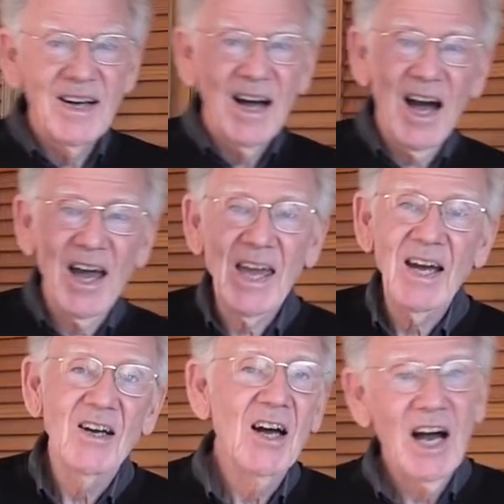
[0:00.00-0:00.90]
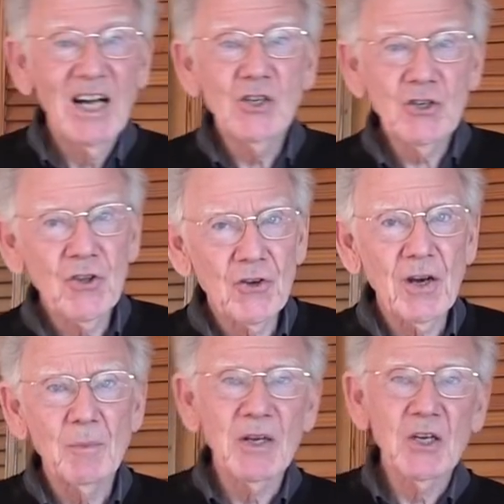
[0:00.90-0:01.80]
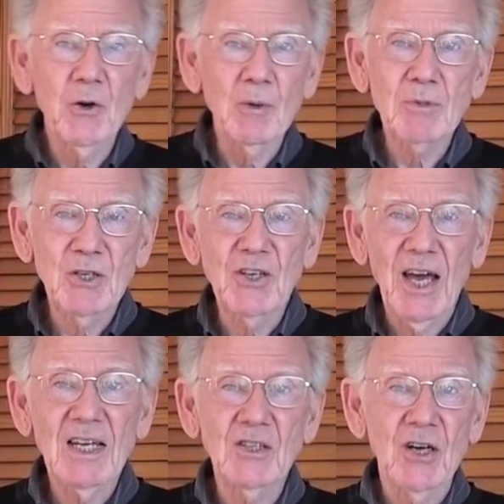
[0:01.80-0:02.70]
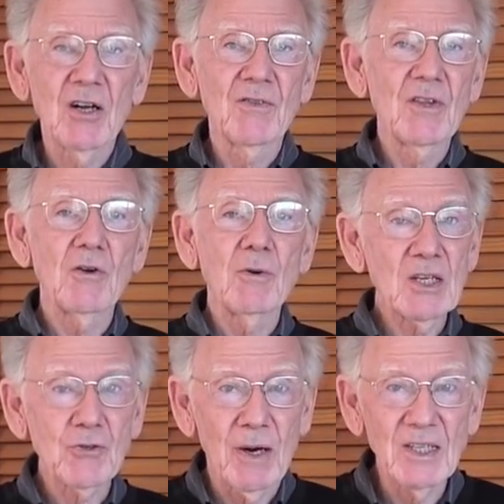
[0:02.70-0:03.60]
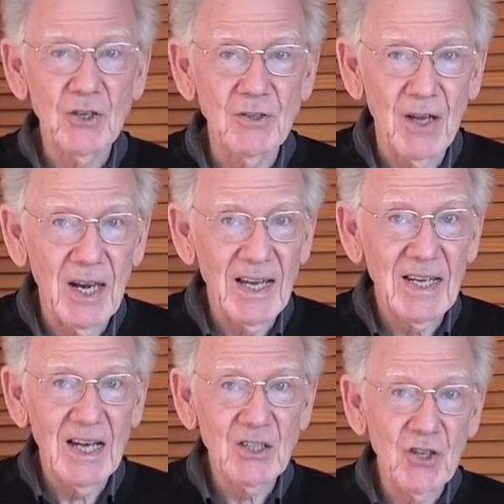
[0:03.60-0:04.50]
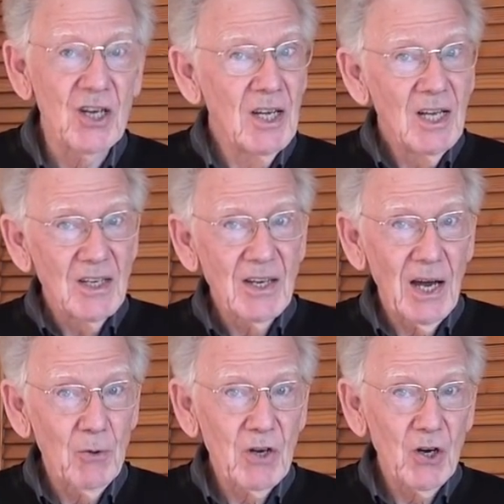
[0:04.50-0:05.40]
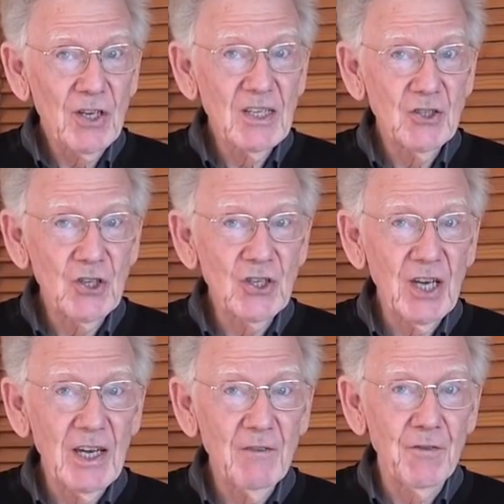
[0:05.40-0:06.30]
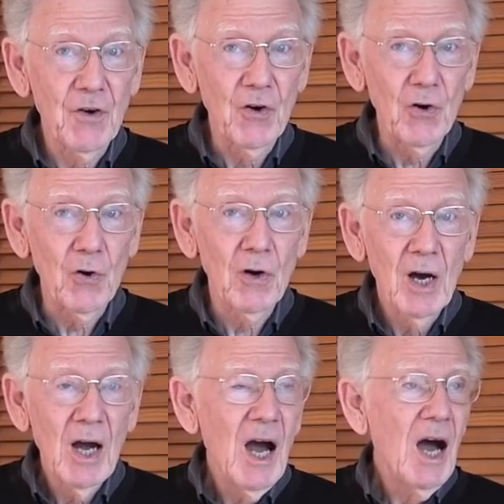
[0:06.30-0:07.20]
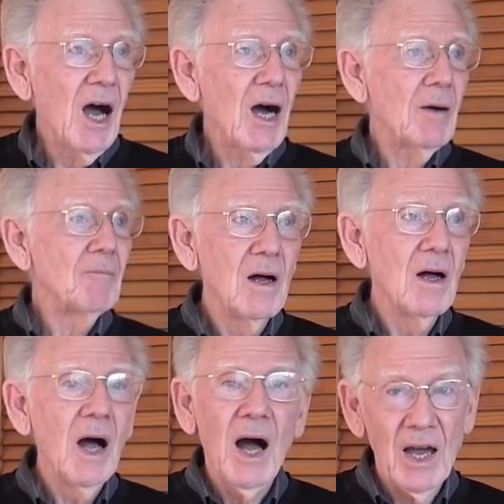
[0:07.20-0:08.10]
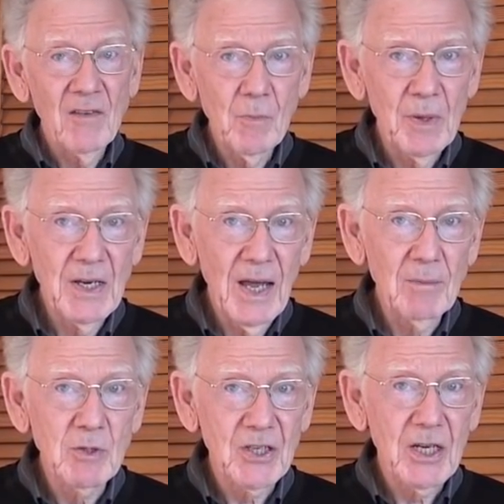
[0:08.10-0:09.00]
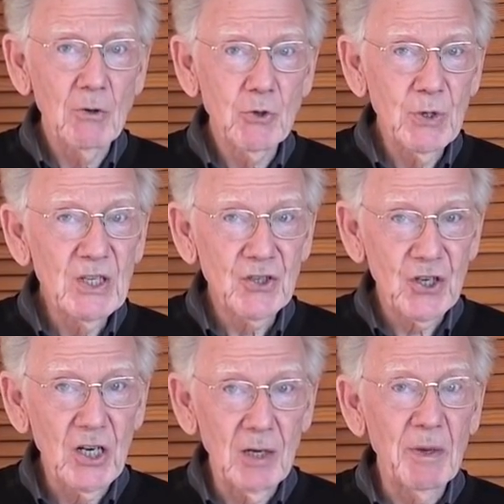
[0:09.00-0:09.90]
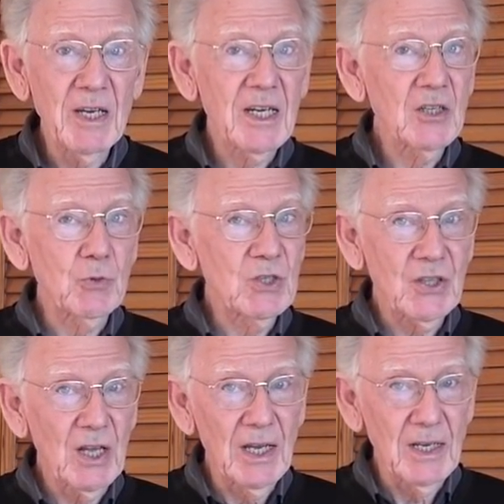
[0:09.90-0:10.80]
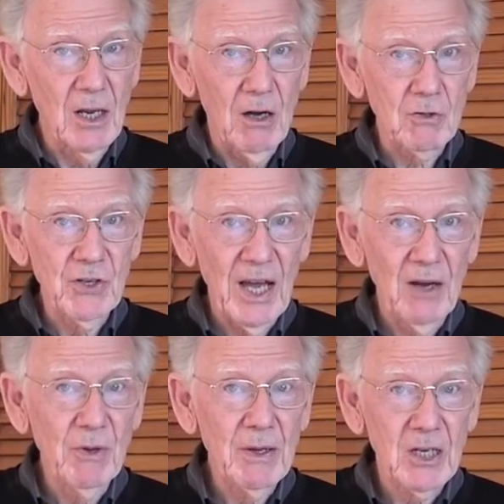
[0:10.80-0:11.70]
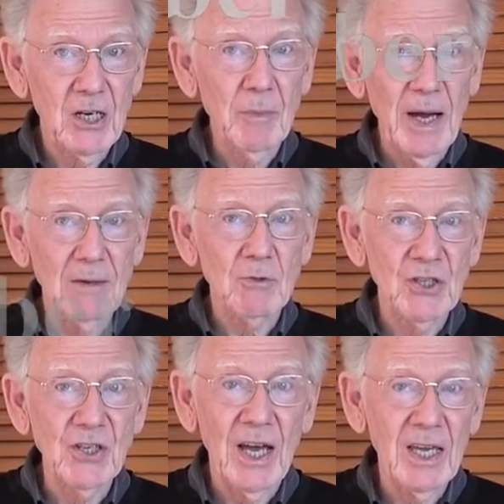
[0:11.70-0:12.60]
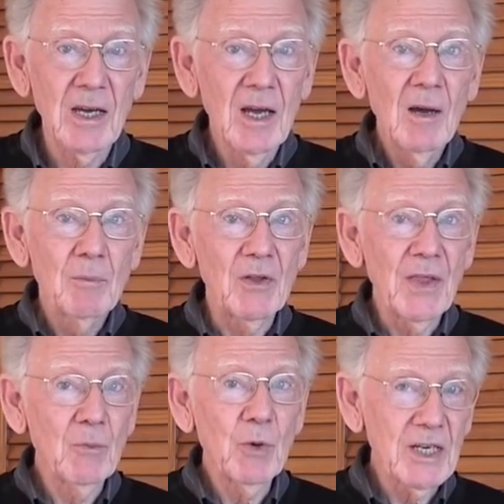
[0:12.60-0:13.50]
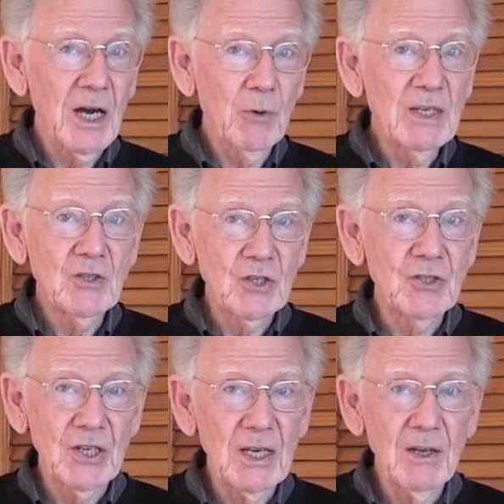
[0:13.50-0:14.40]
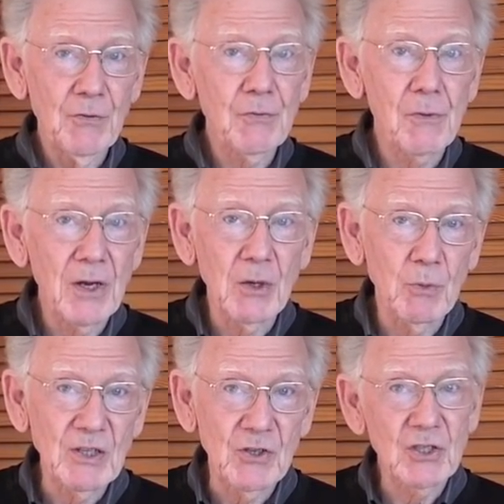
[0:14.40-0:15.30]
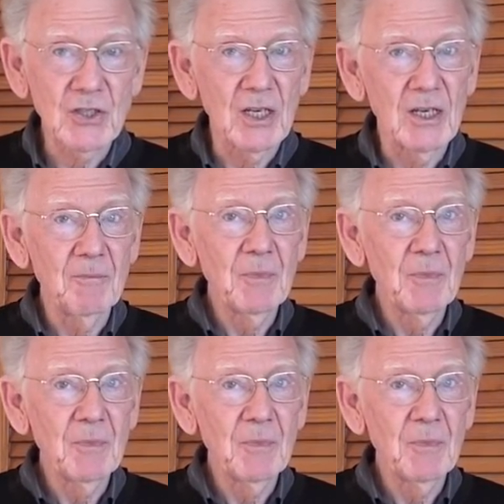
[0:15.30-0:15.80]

Hi, I just thought I'd bring you up to date on the restoration of the Lancaster. Now we've got into year 4. I haven't been able to go to East Kirkby because we're still in lockdown. We come out today, but then we go into tier 3, which is the